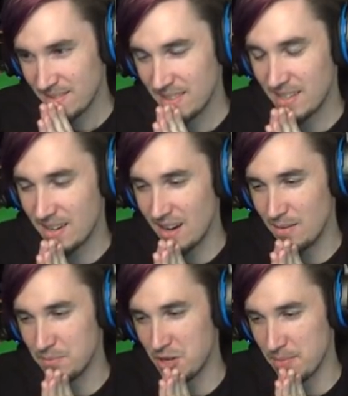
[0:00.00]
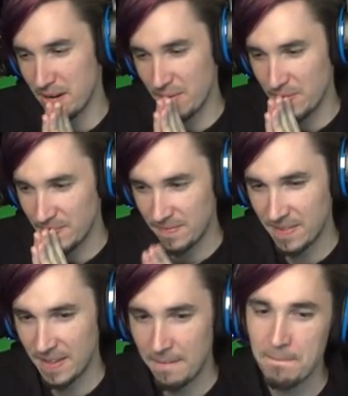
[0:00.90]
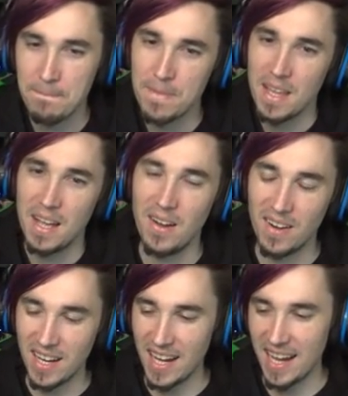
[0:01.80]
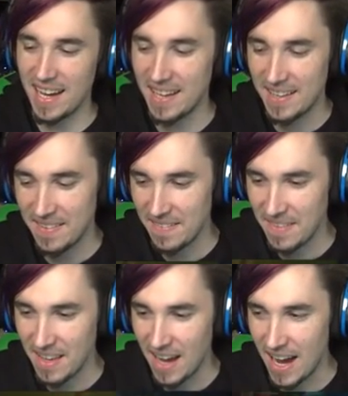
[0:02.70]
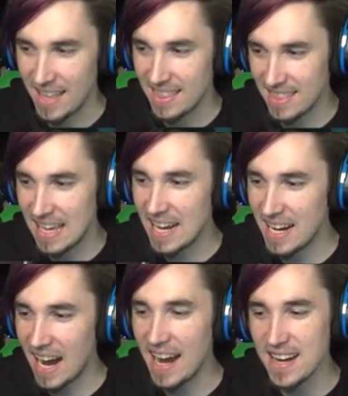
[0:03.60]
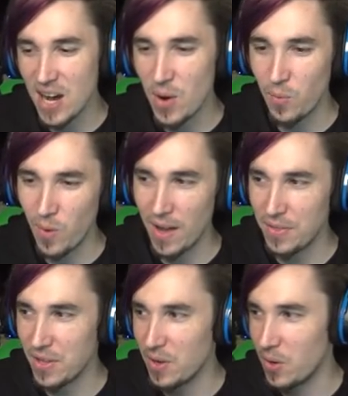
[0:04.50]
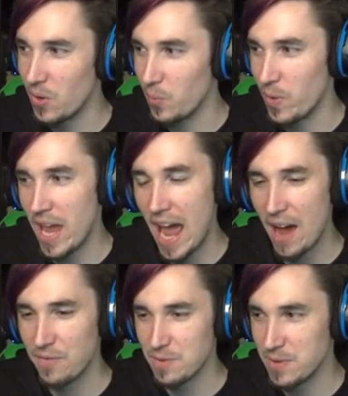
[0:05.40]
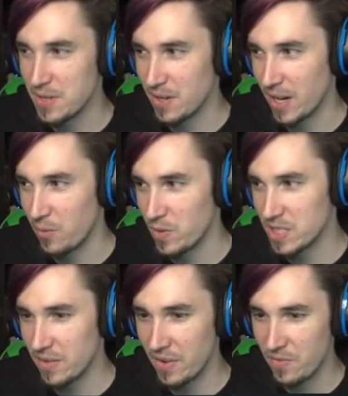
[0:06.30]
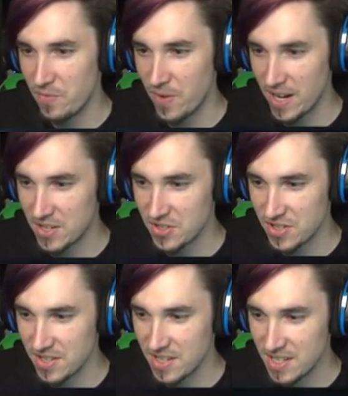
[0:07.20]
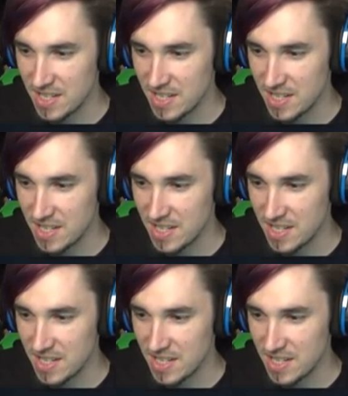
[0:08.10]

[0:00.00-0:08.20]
you're gonna call him Jimbo. Okay. I think I know. We're at the old. We have to be here. Okay, risk of infection.